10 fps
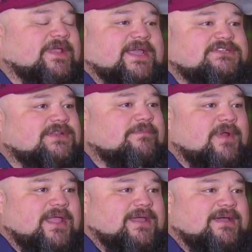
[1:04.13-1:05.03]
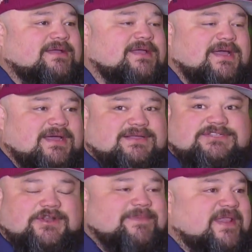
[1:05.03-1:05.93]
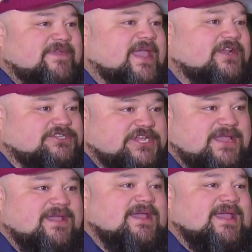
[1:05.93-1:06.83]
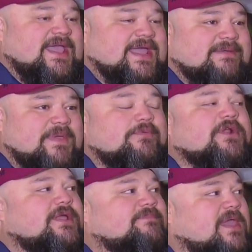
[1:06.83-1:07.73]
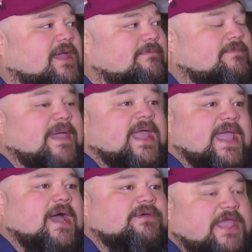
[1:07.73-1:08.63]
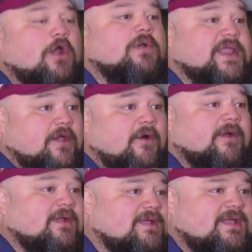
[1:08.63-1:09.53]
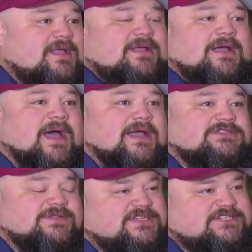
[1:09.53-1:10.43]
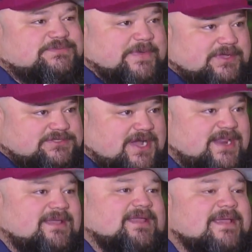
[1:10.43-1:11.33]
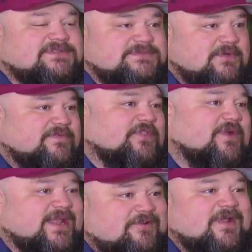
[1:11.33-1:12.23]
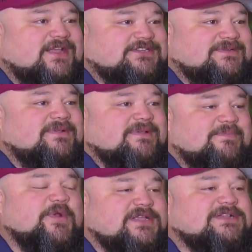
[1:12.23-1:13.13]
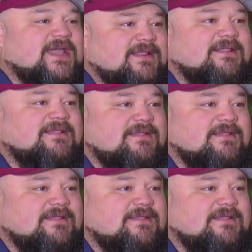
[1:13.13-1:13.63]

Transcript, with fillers: feel like it's going to bring a, a certain amount of energy. And people are going to be coming back out, and they already are. Uh, so this just builds on it and keeps us moving in the right direction. Pretty exciting.